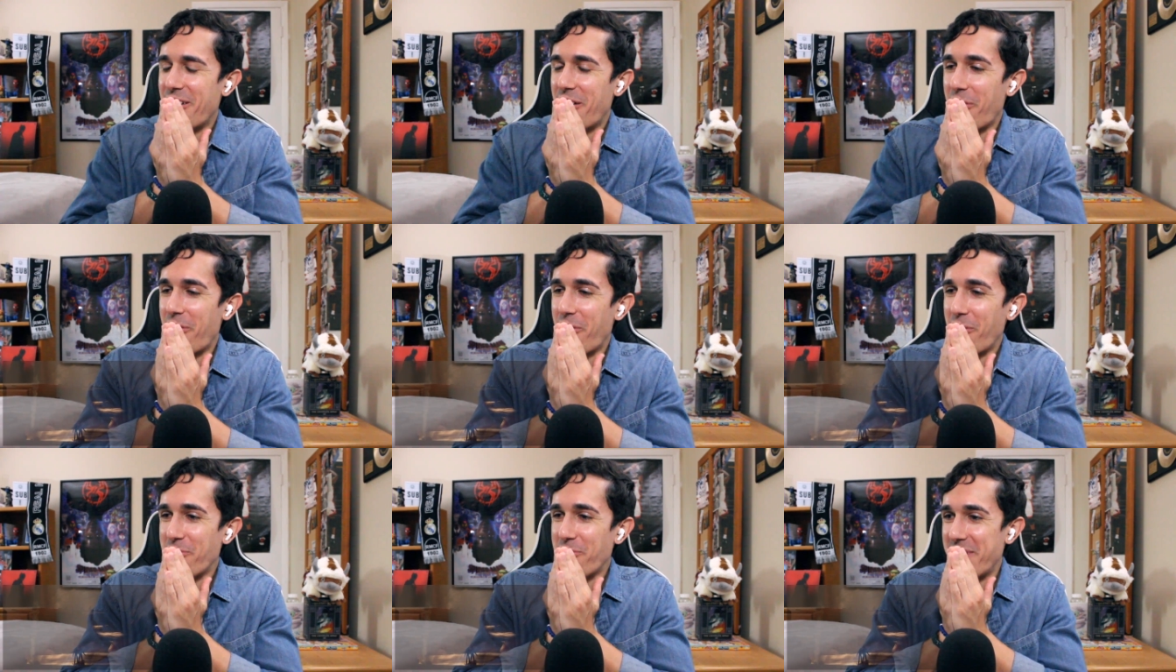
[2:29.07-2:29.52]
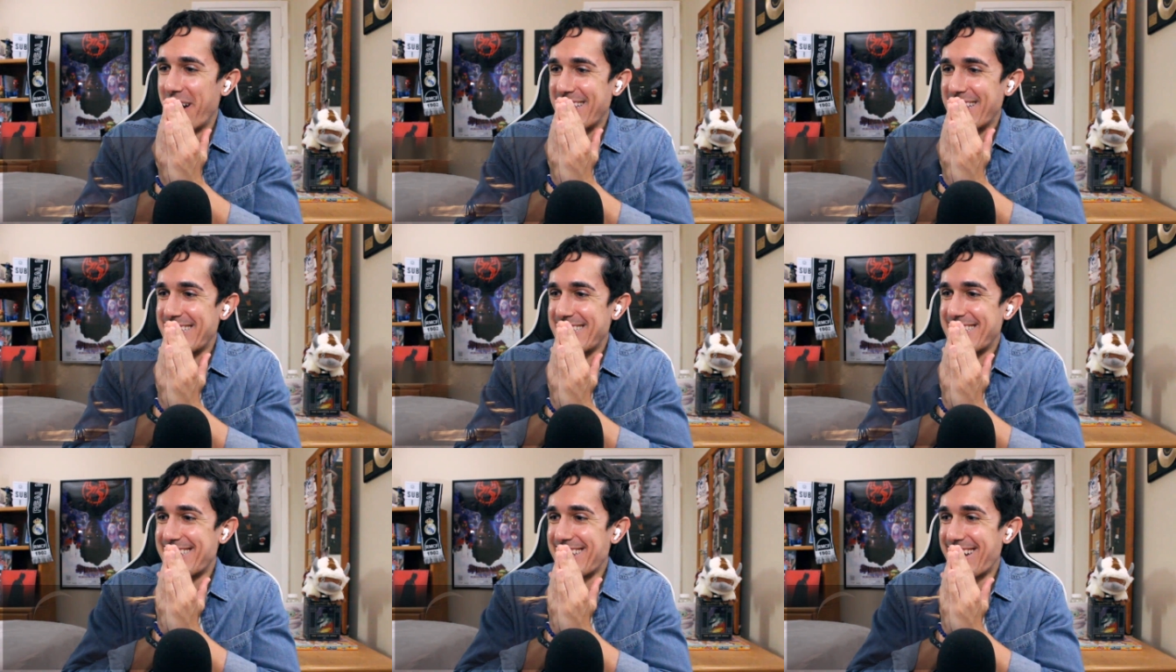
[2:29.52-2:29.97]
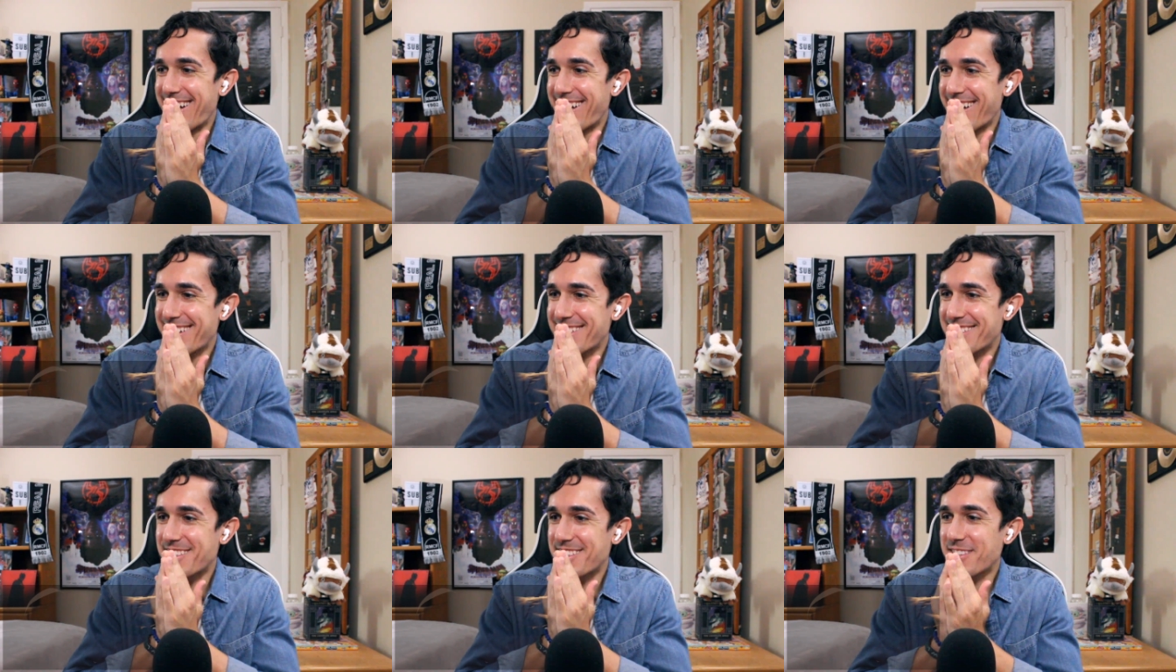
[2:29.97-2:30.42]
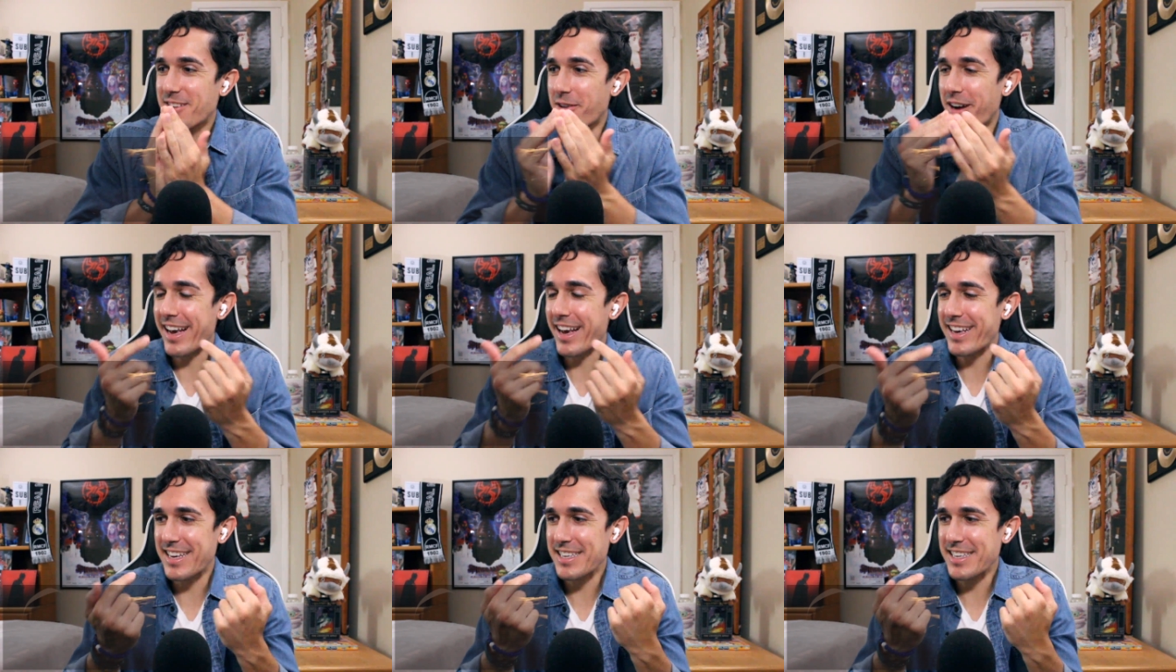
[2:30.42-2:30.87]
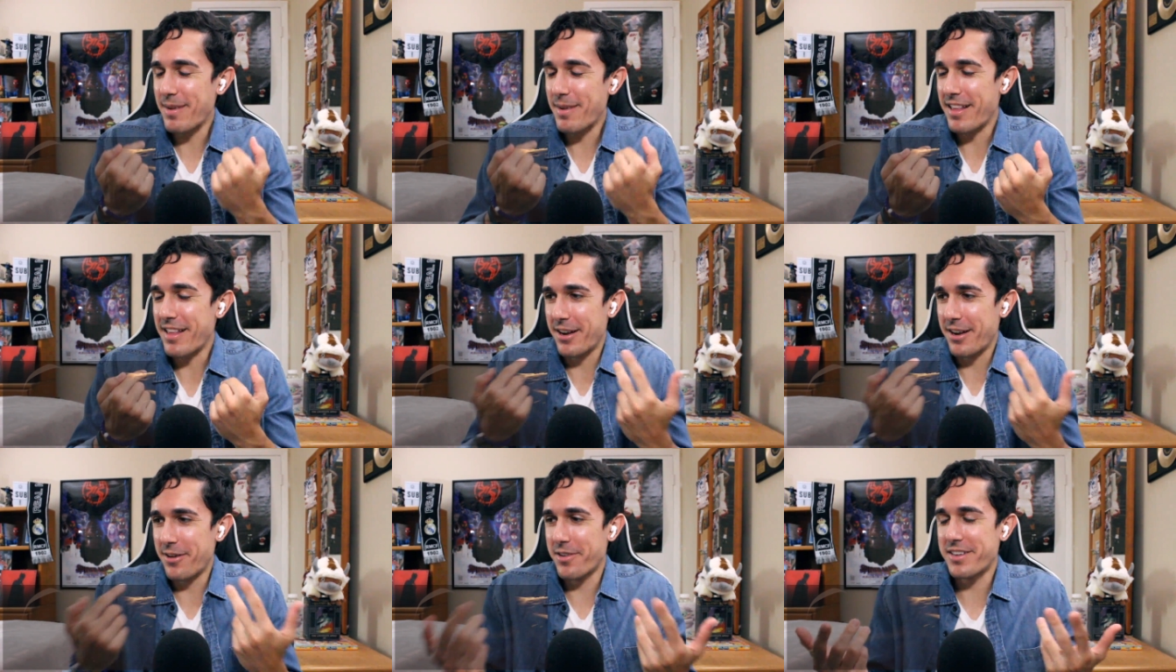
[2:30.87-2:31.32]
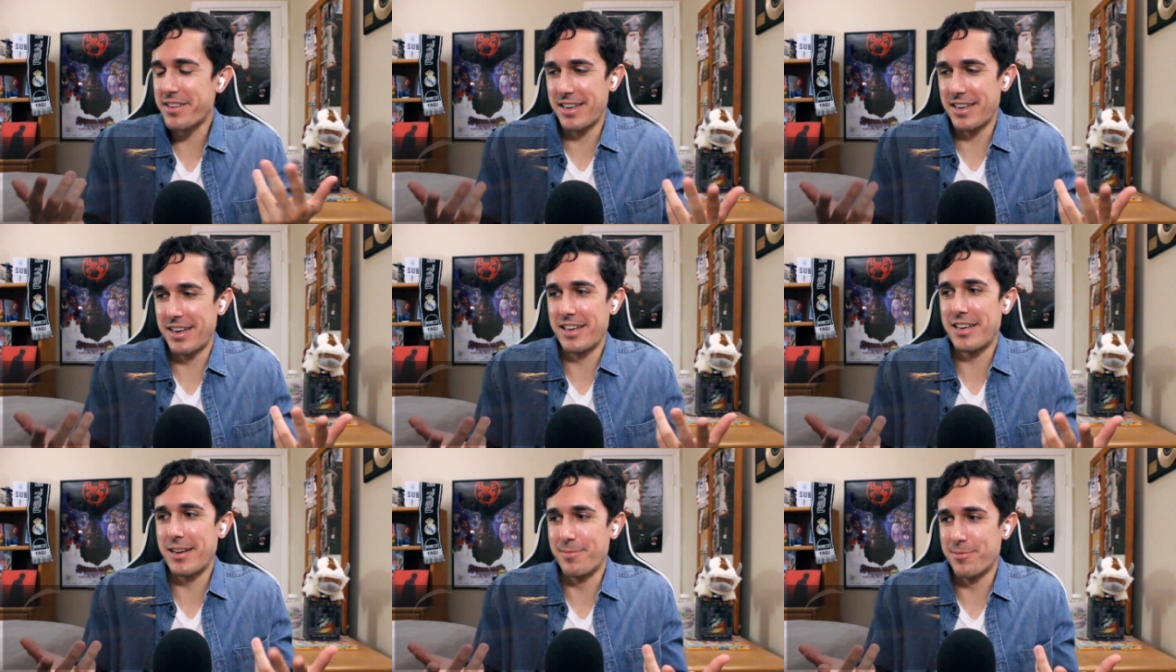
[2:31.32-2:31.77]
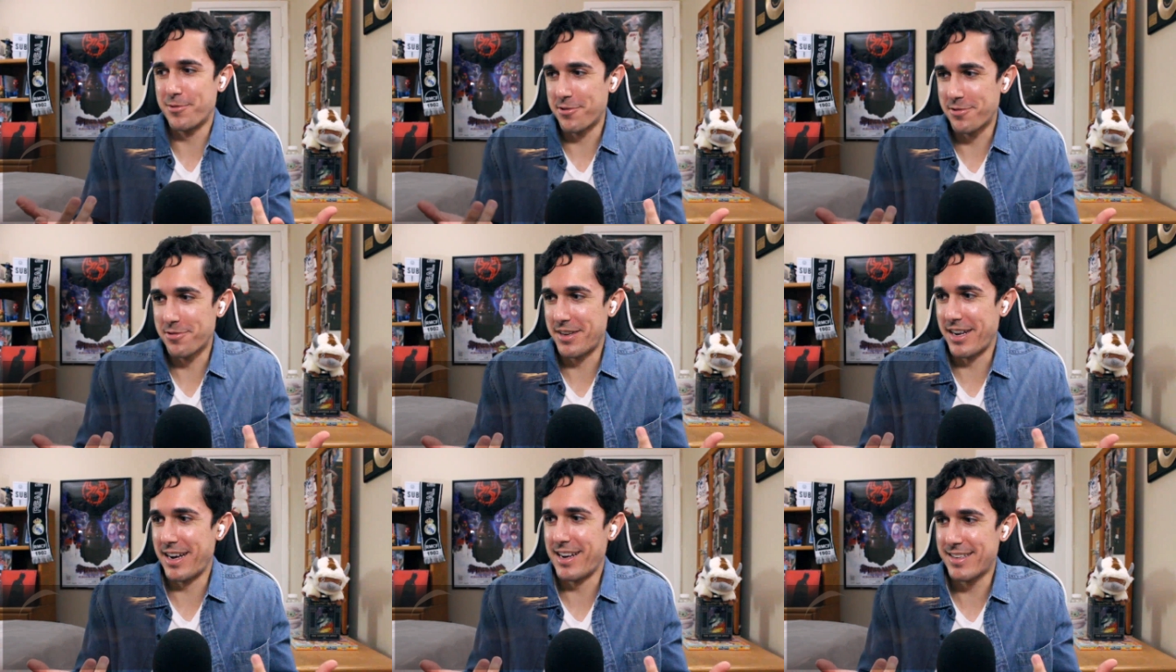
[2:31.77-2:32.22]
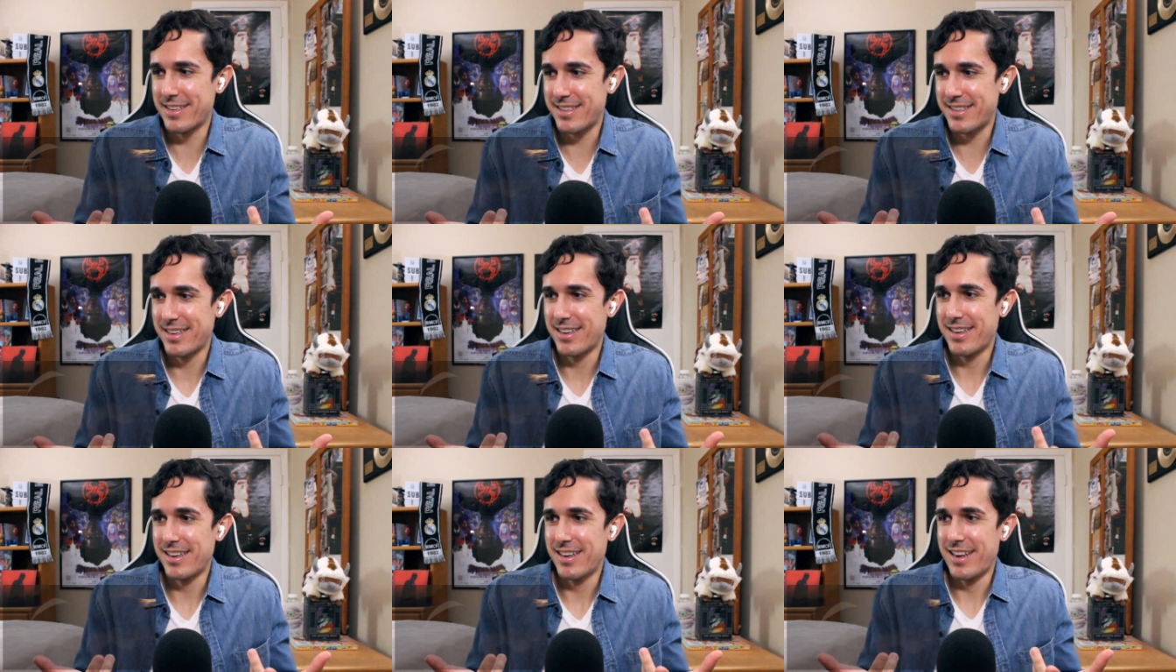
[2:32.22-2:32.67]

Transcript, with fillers: Oh my gosh. So, I guess my theory is going to come true, guys.